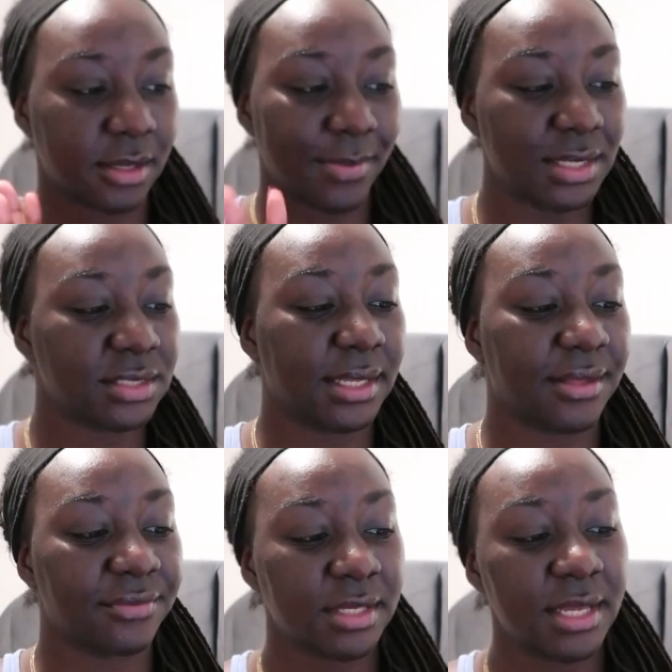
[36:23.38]
an amazing
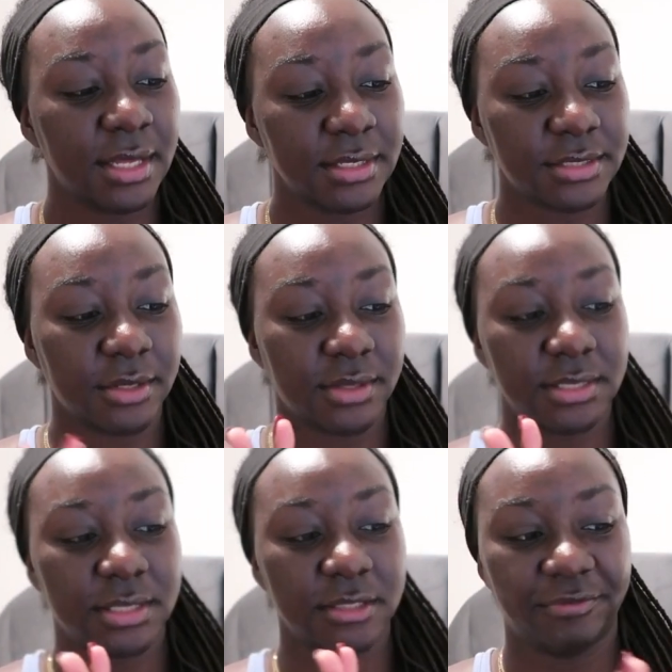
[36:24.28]
gift so
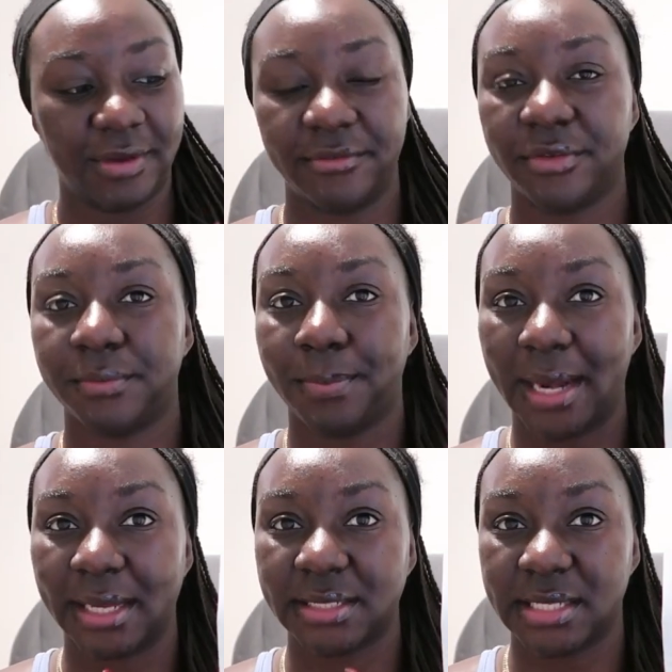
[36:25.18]
this is flavored
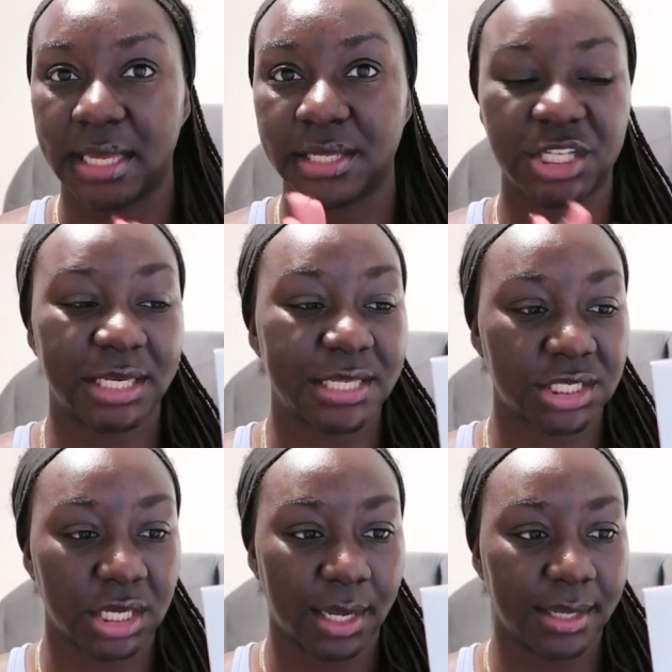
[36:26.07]
black tea chili
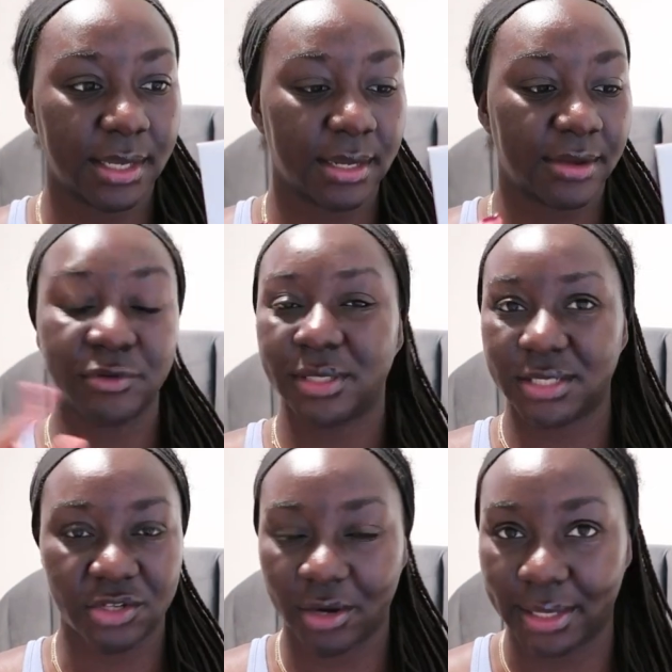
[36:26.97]
chai i've already
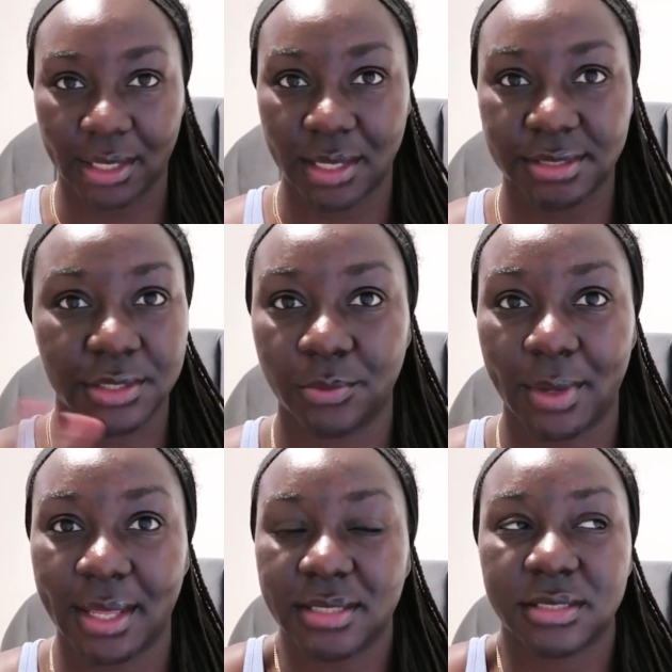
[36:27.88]
tried it guys i couldn't
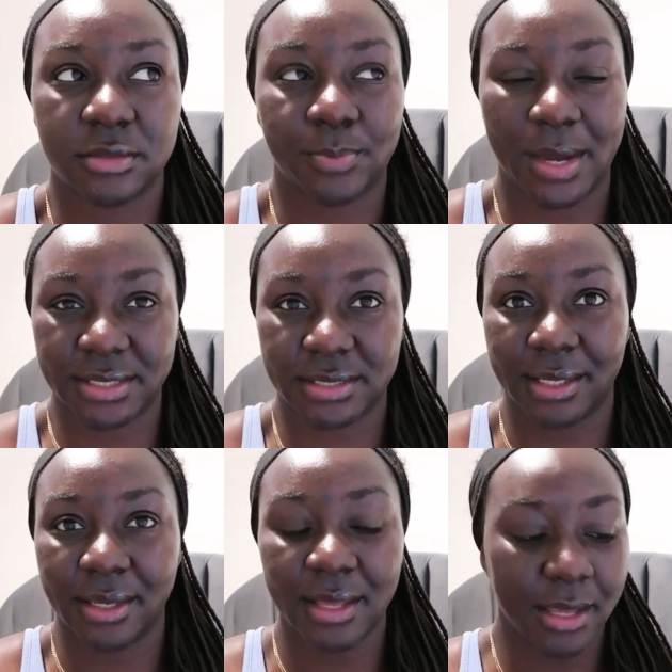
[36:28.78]
wait it's
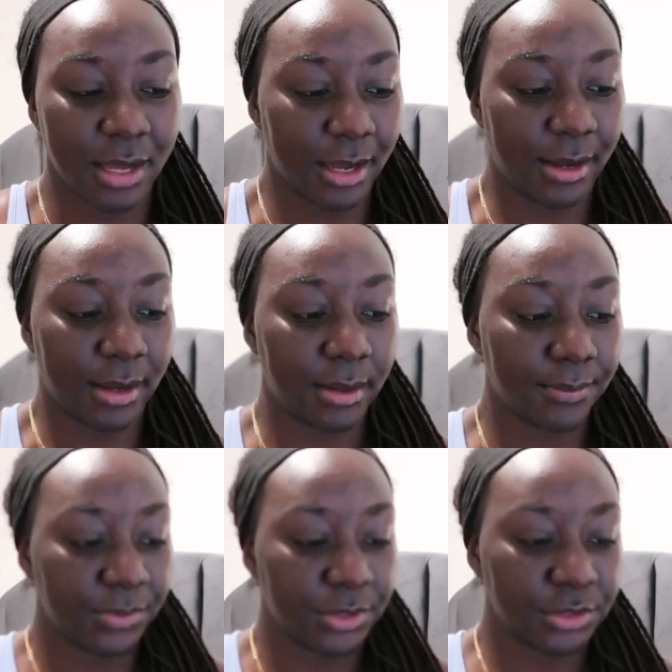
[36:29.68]
spicy um,
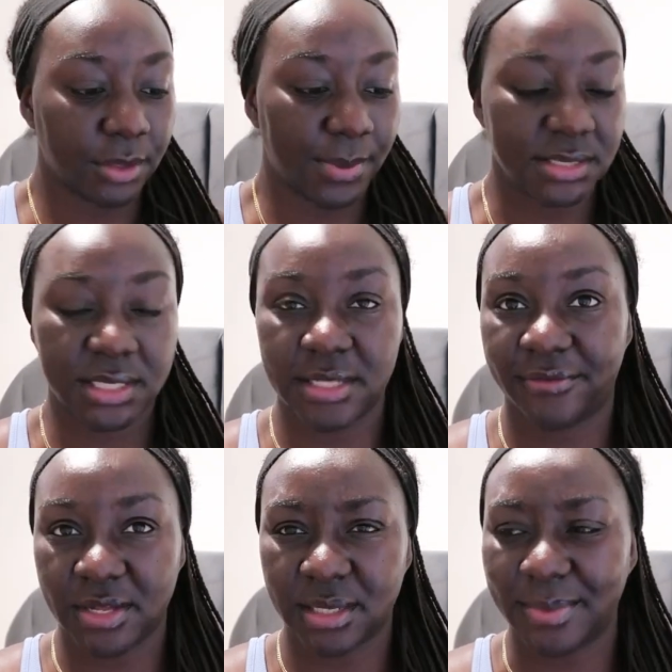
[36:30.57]
so basically the
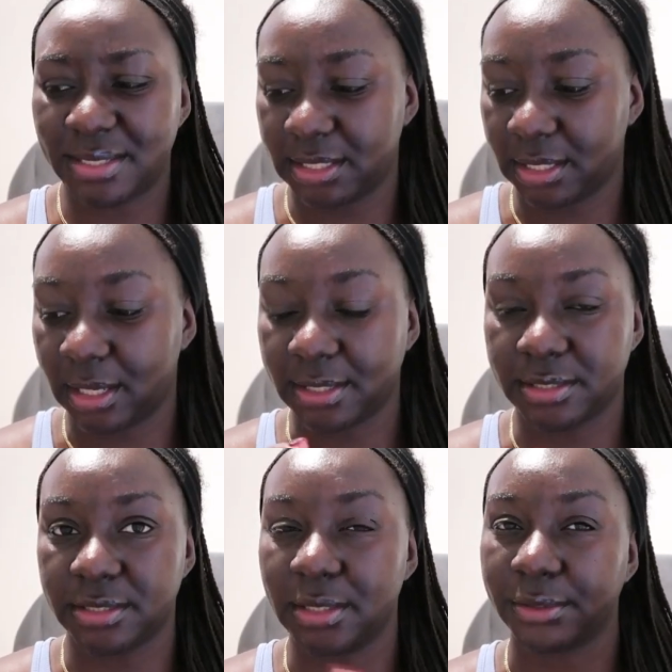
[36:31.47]
first time i did it i
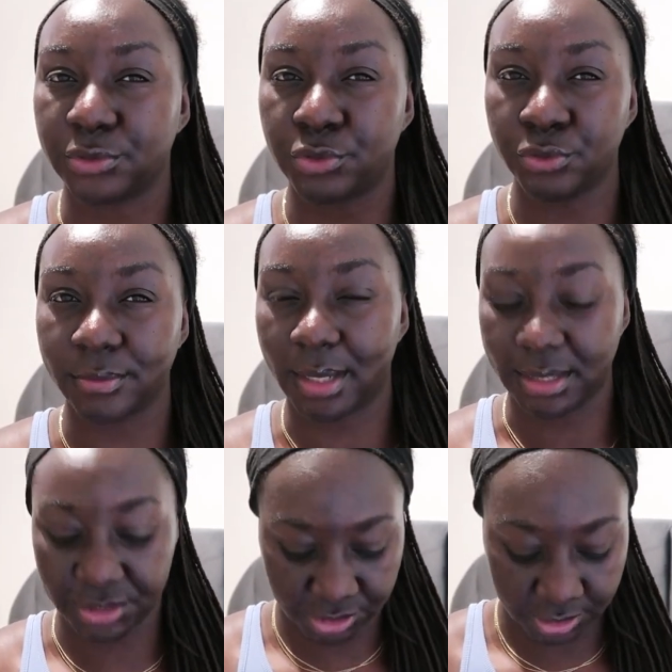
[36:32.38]
did like too
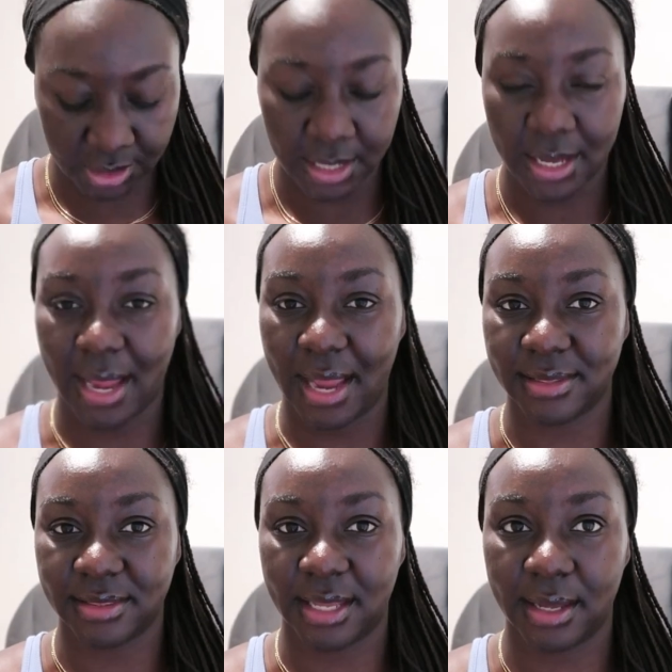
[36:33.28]
much
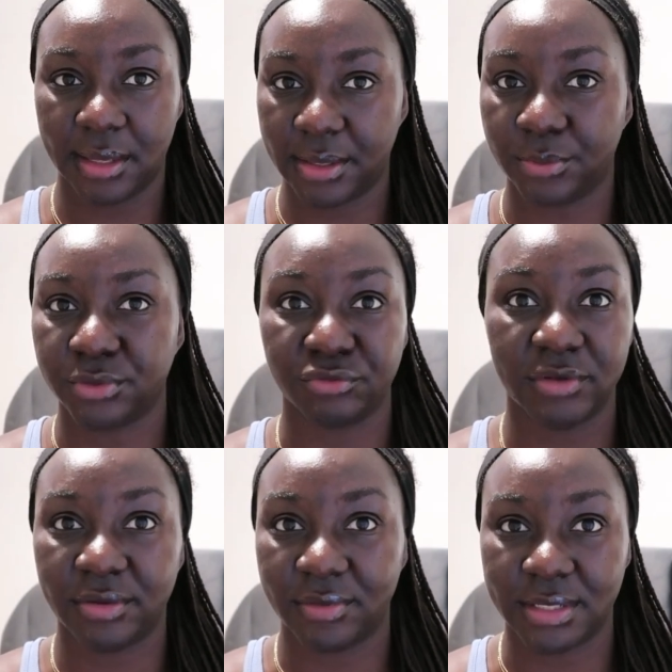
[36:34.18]
and then it was
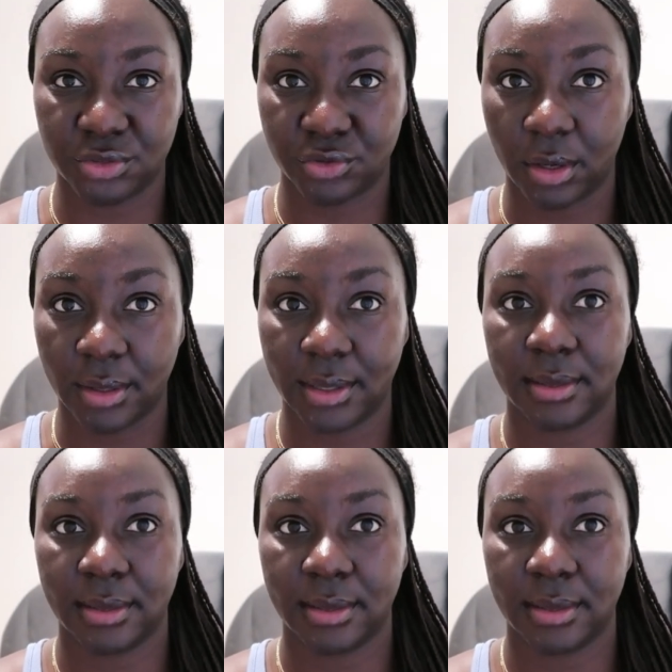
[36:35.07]
really really strong